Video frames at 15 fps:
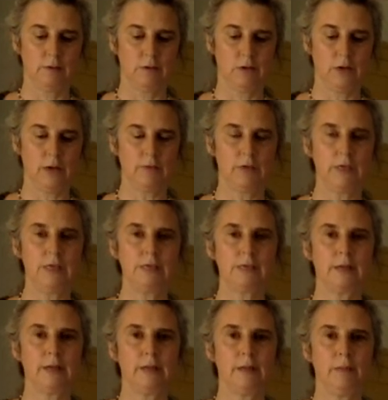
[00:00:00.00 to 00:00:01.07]
You can have your knees
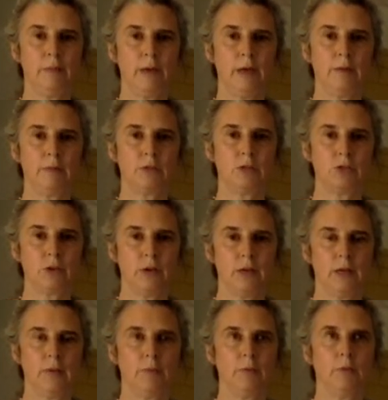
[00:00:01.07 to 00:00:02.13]
slightly bent, but just try to
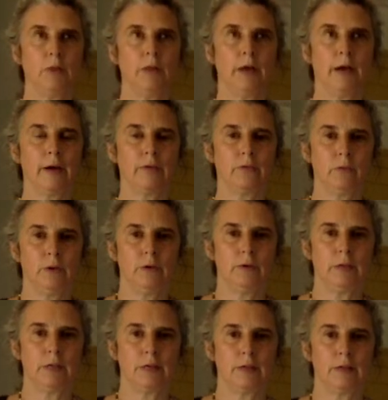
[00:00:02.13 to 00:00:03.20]
keep them relaxed. So we don't
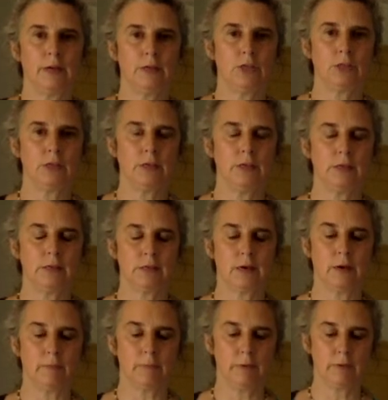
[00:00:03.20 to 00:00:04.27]
need to clench the knees
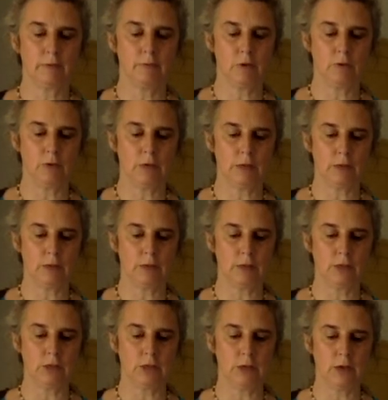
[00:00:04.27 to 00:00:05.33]
up, no need to
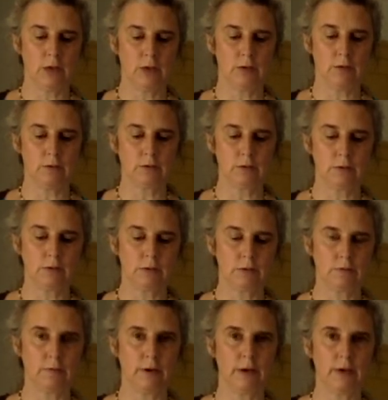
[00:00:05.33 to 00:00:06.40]
clench the ankles.
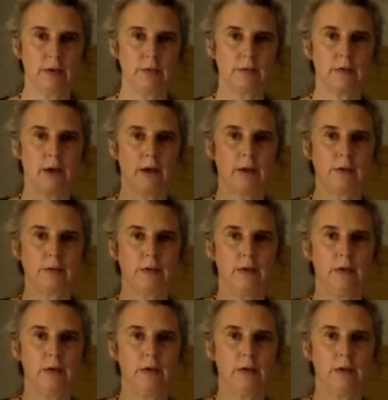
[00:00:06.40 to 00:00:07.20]
Just find that